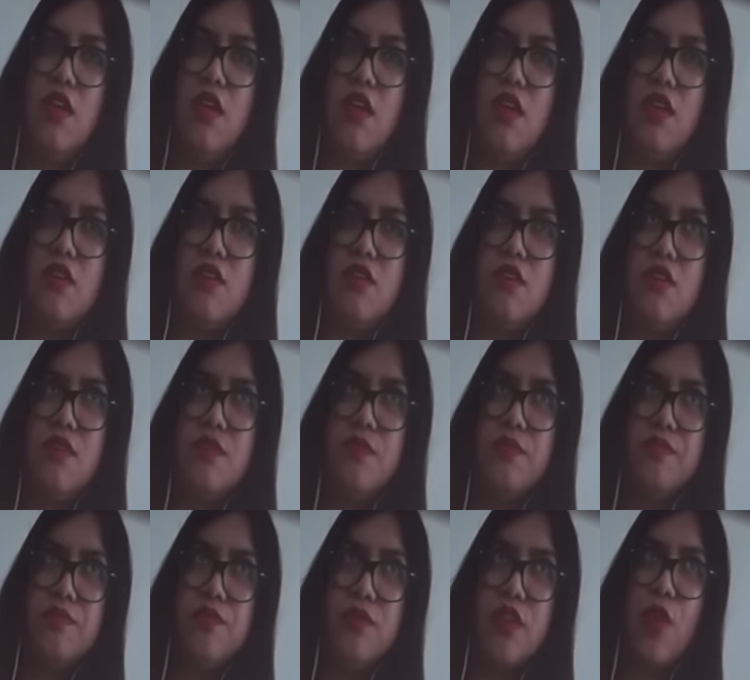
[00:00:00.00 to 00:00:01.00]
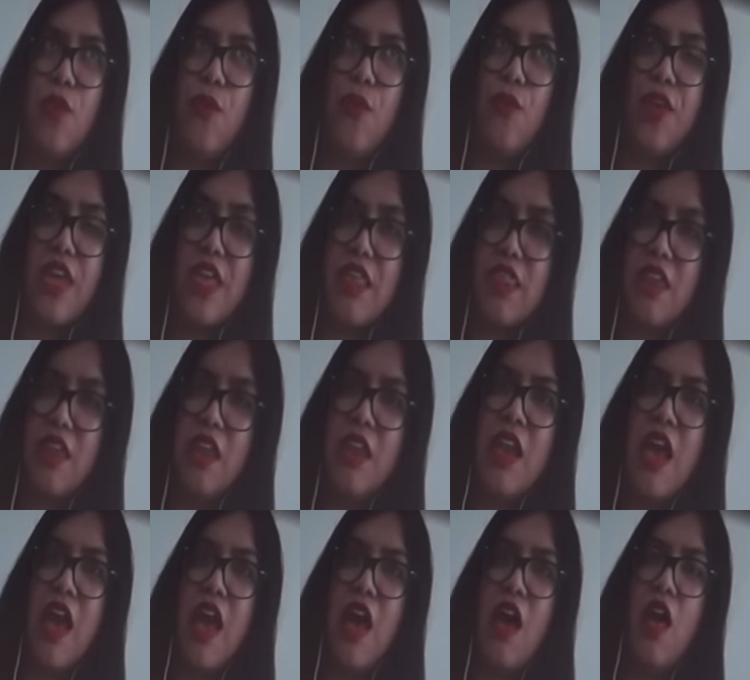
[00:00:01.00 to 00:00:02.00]
it's
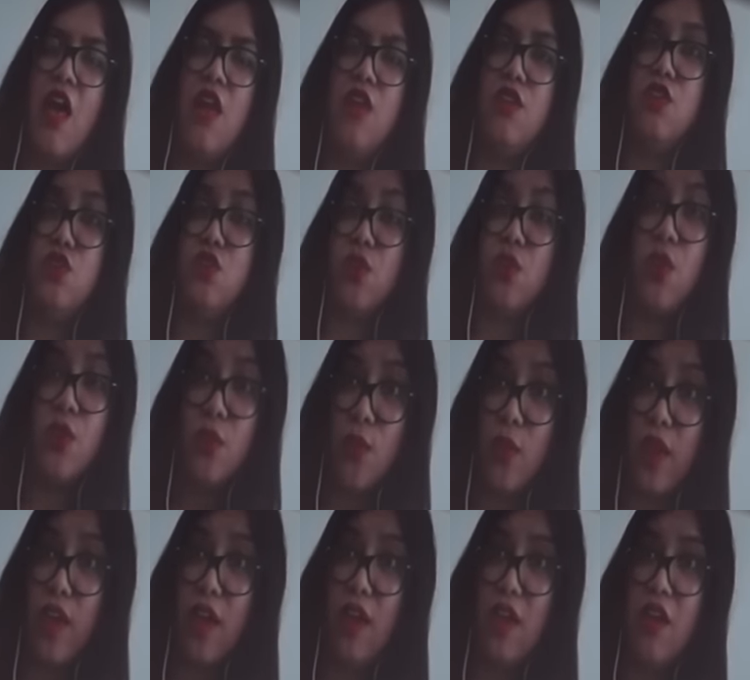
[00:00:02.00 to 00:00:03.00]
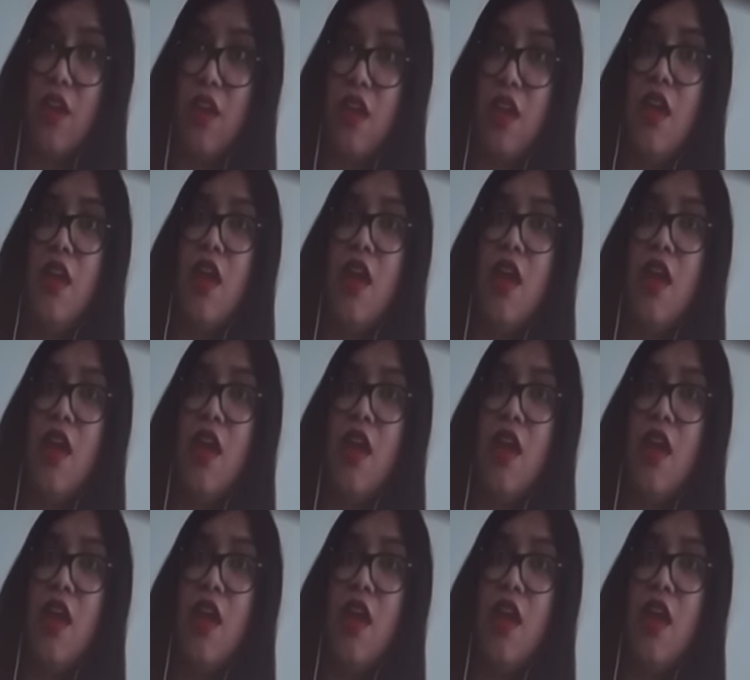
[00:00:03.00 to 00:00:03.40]
reading at your own way,